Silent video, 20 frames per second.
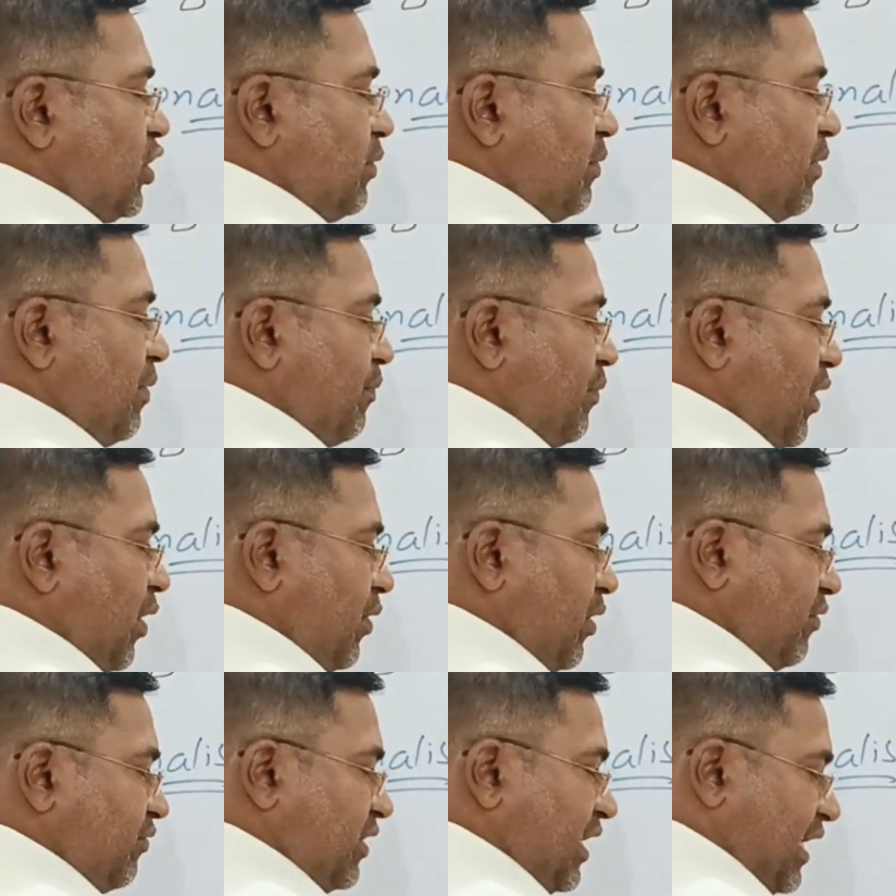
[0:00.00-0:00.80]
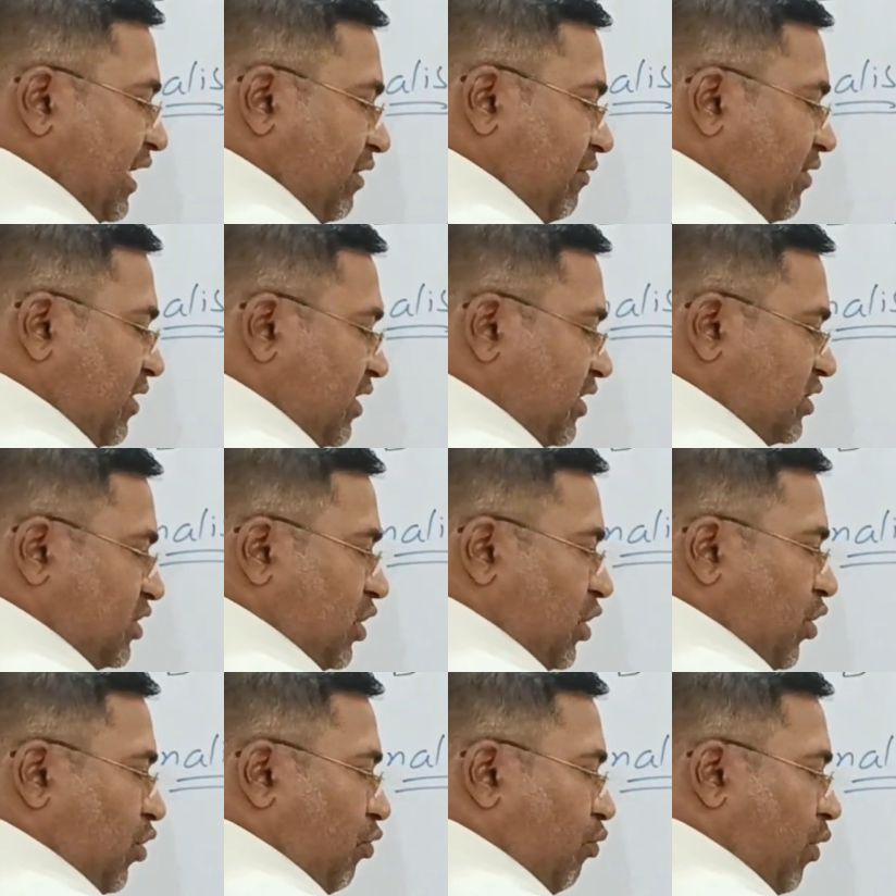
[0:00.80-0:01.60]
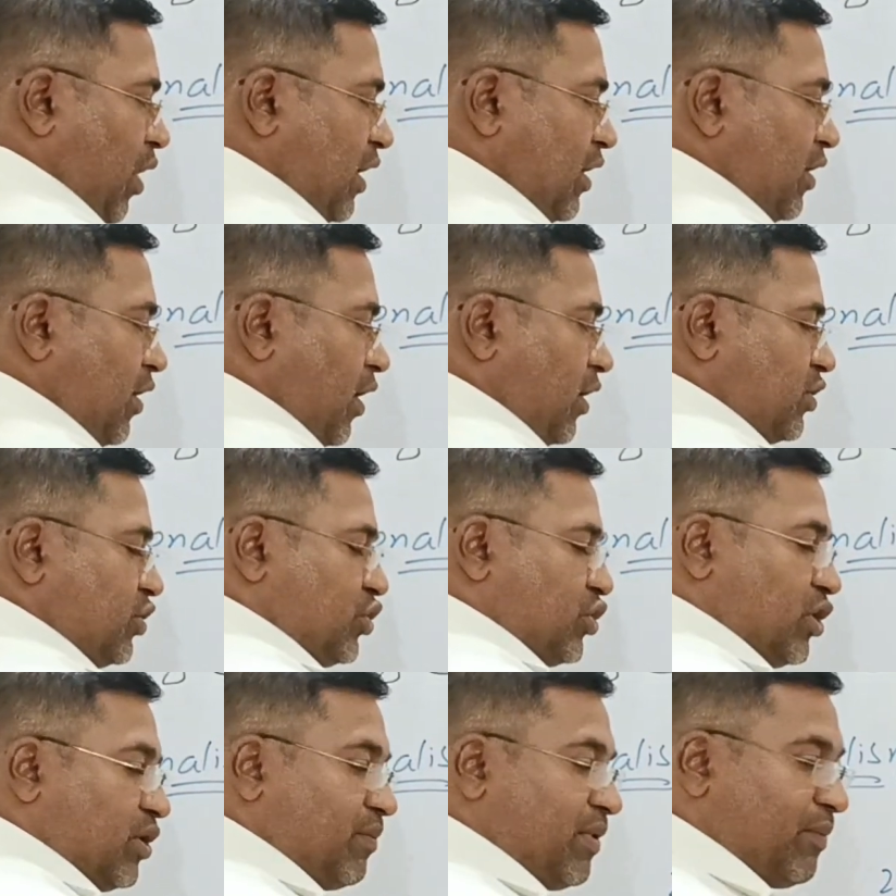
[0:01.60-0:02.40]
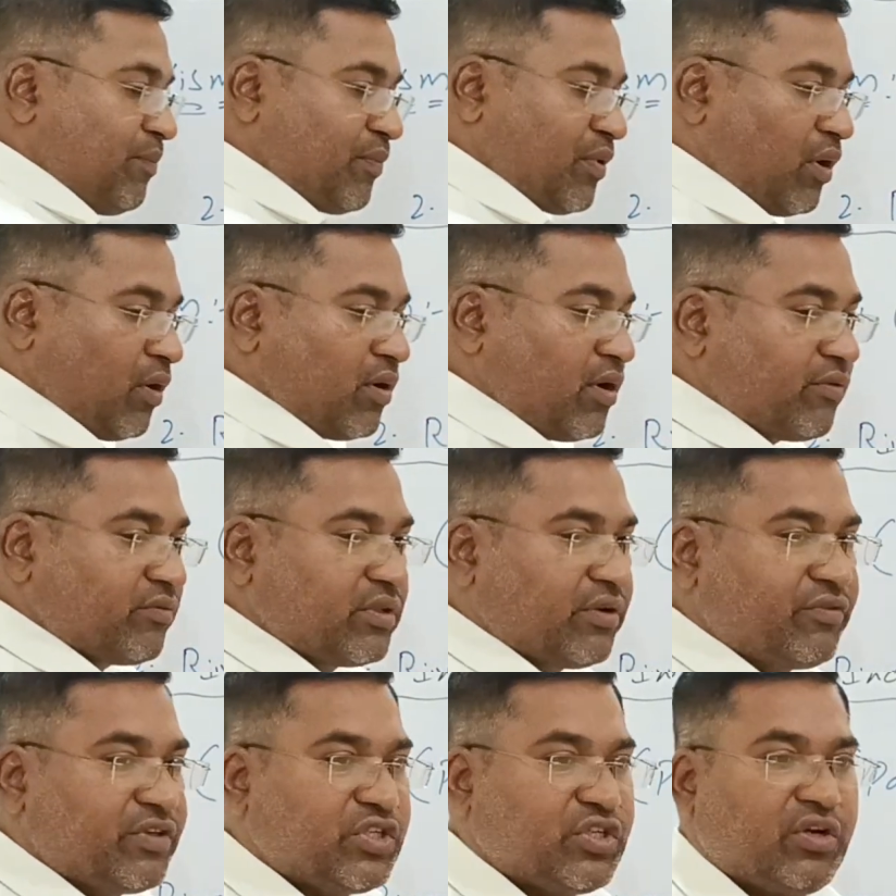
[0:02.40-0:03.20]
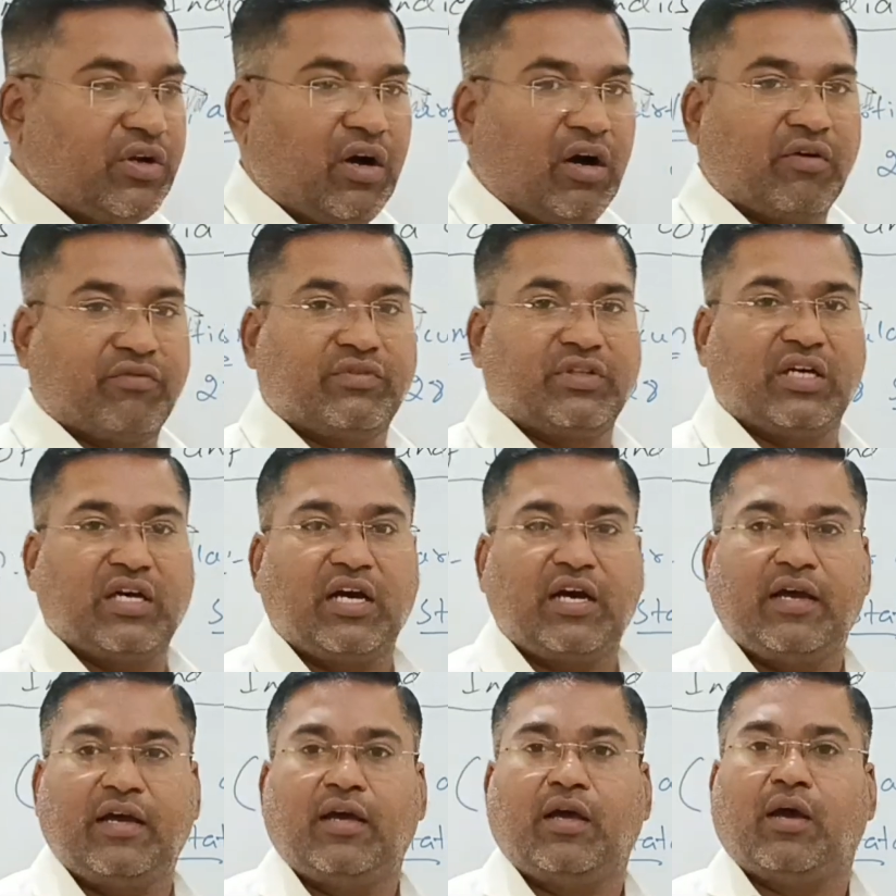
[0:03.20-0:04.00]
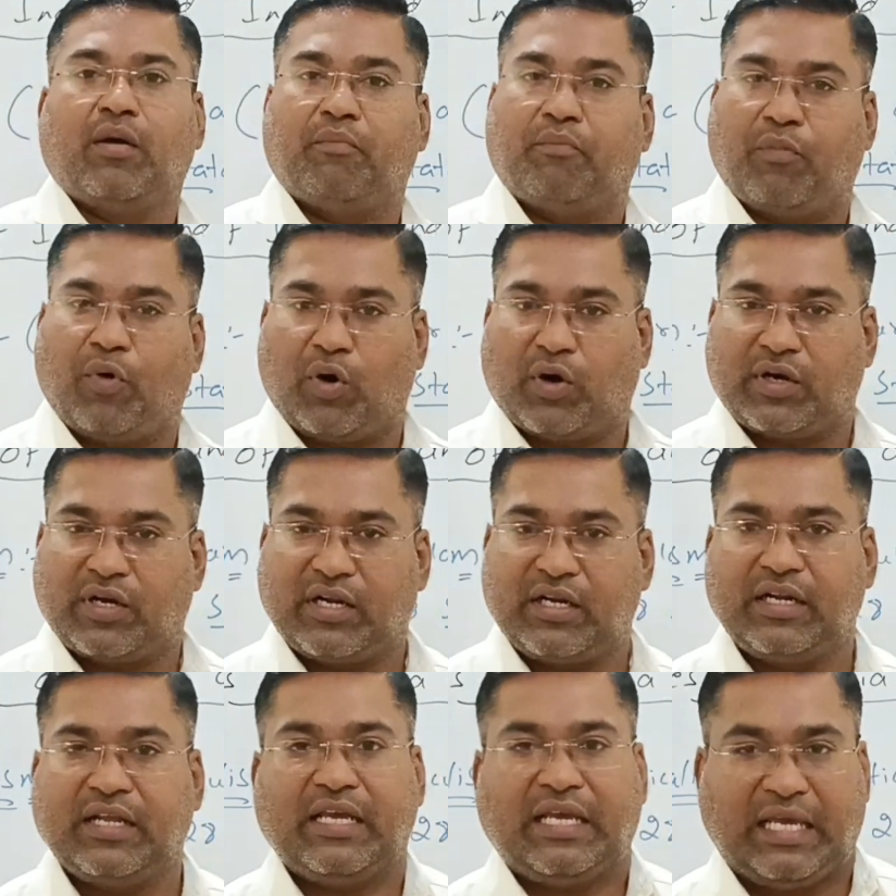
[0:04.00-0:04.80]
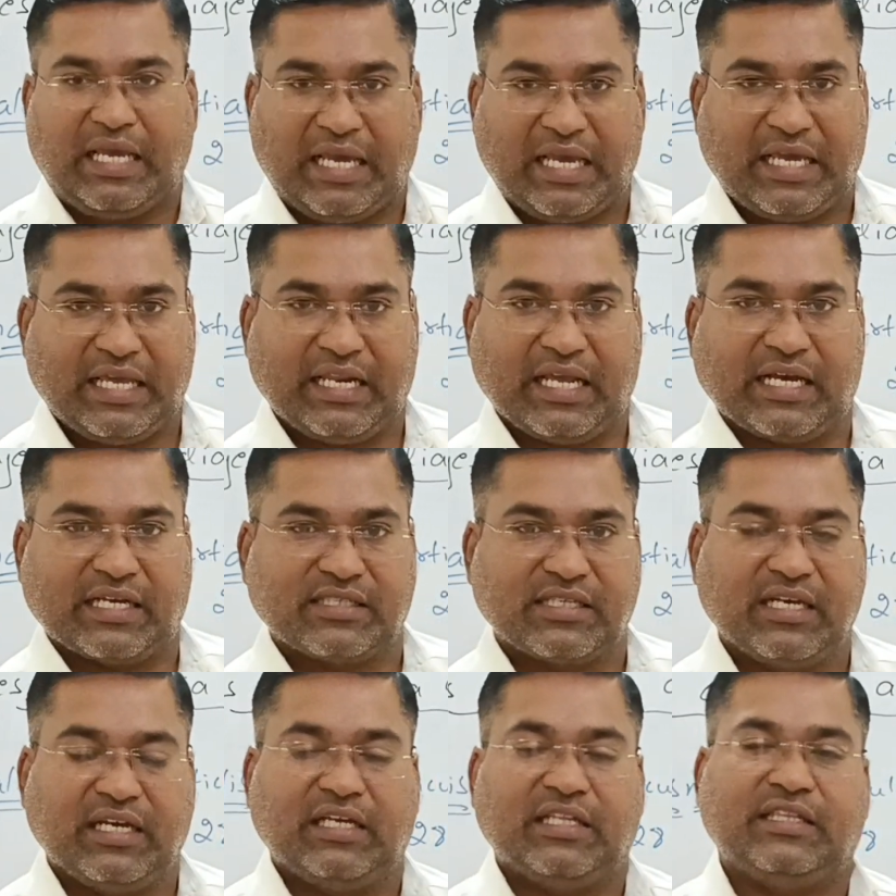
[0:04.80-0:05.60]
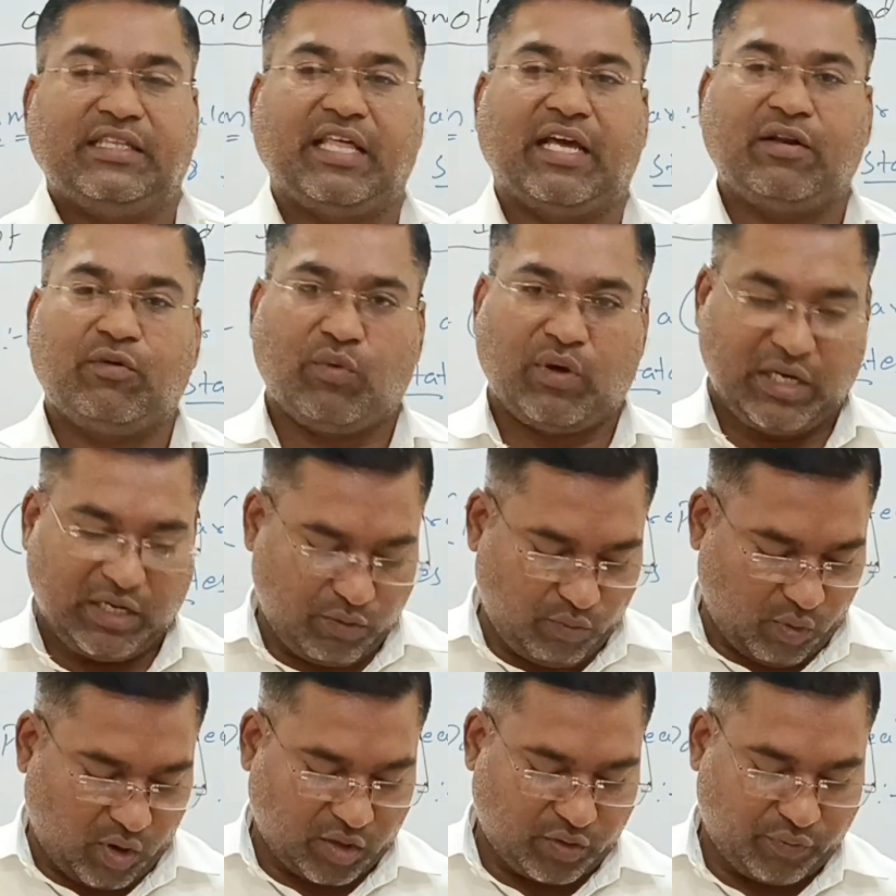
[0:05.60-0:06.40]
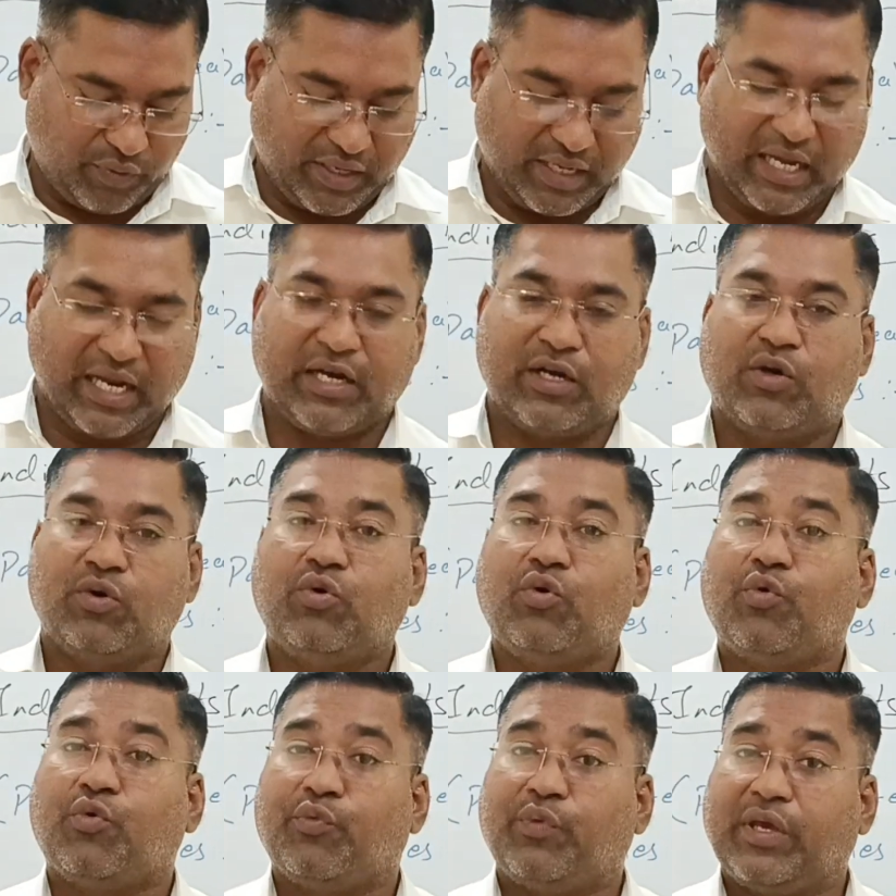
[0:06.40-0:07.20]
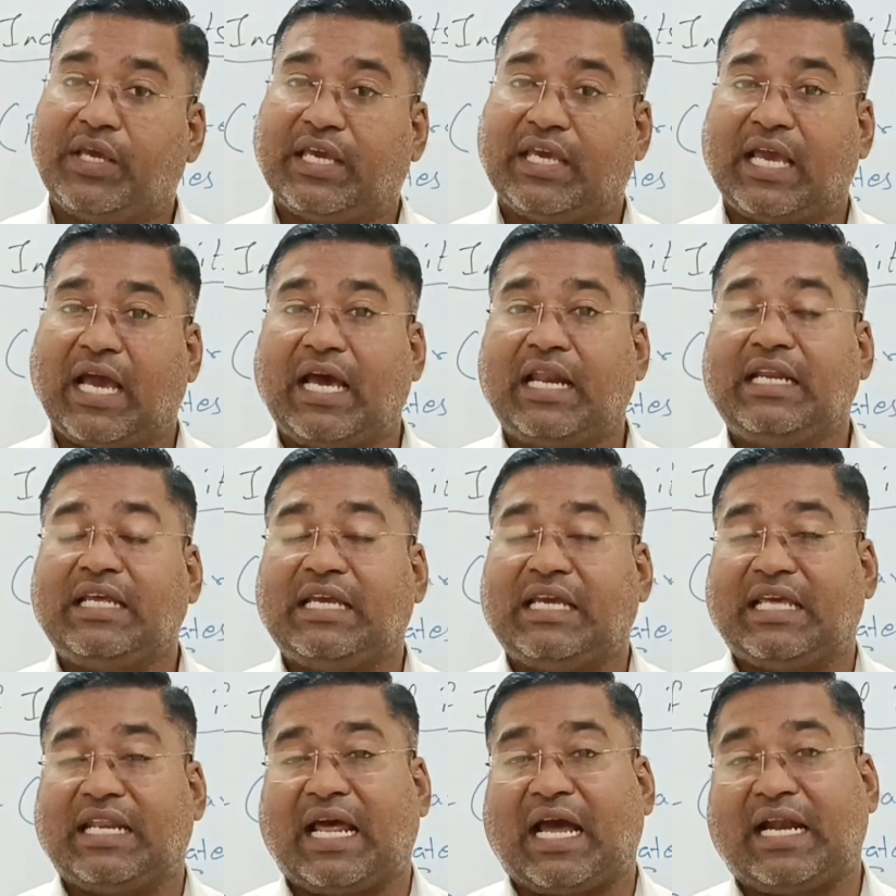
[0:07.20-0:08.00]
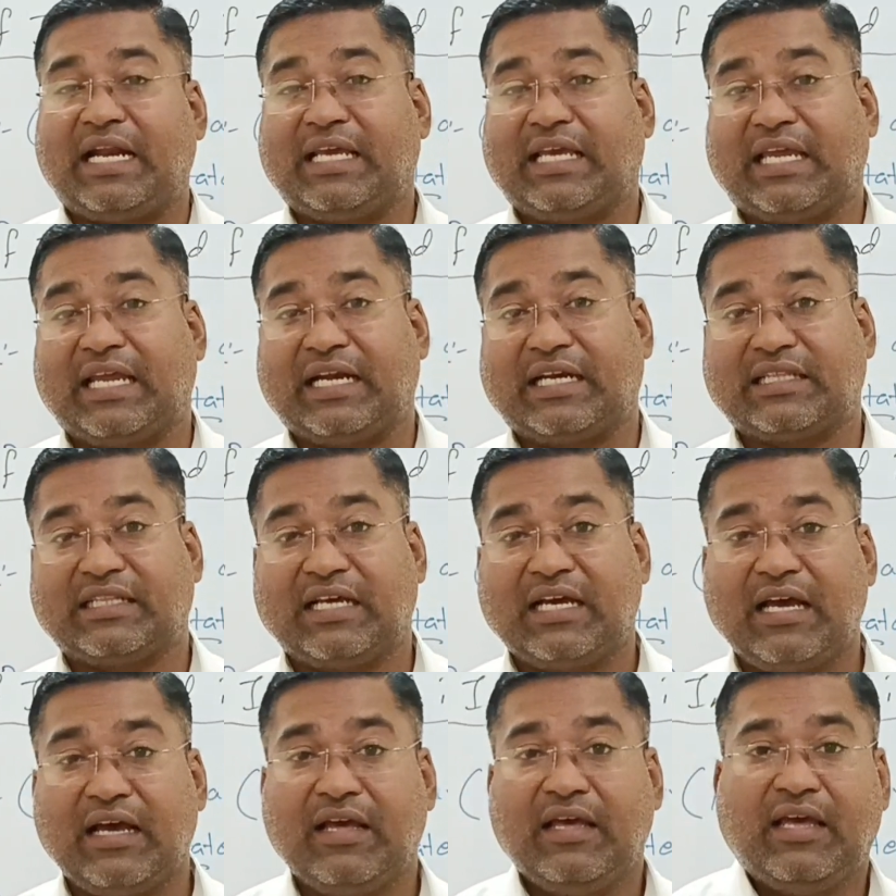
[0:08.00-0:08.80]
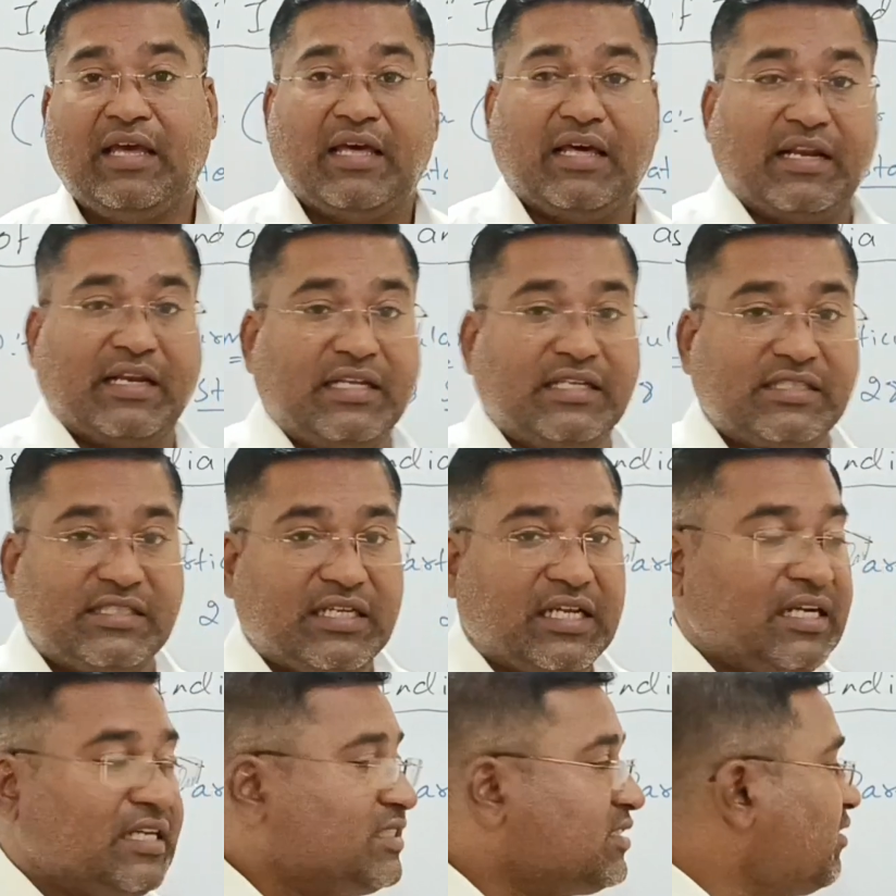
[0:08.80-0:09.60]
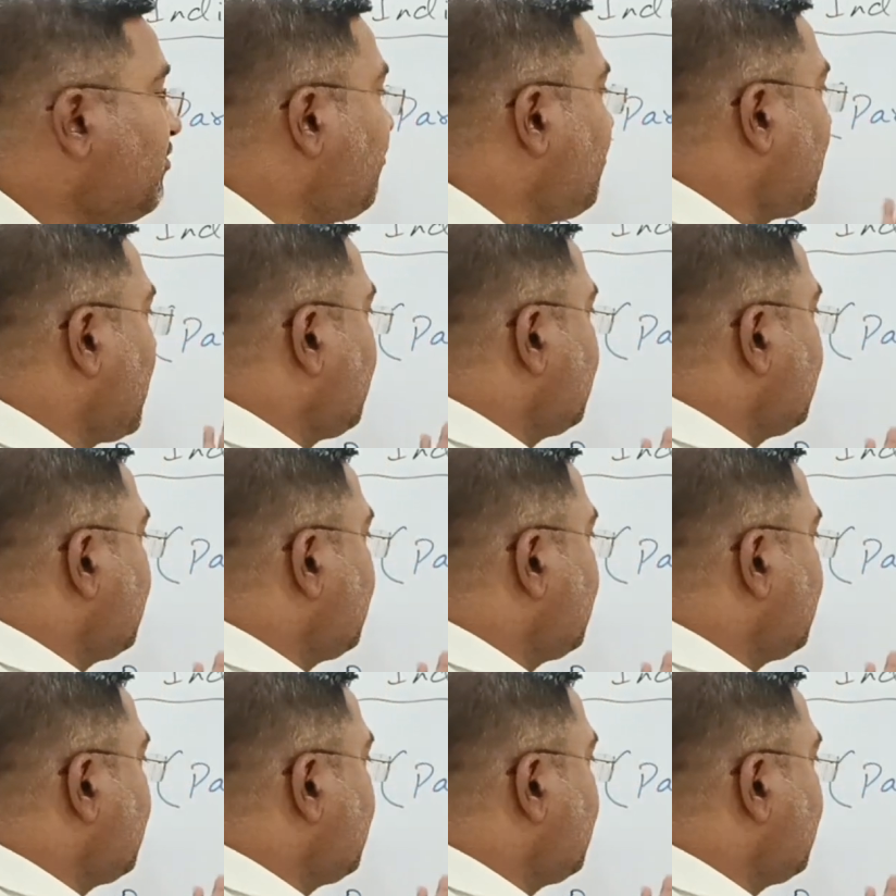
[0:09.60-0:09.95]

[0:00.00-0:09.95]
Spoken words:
should be proud of the rivers, one not should be proud of the vision of the border areas. Then only what we can do, we can eradicate the regionalism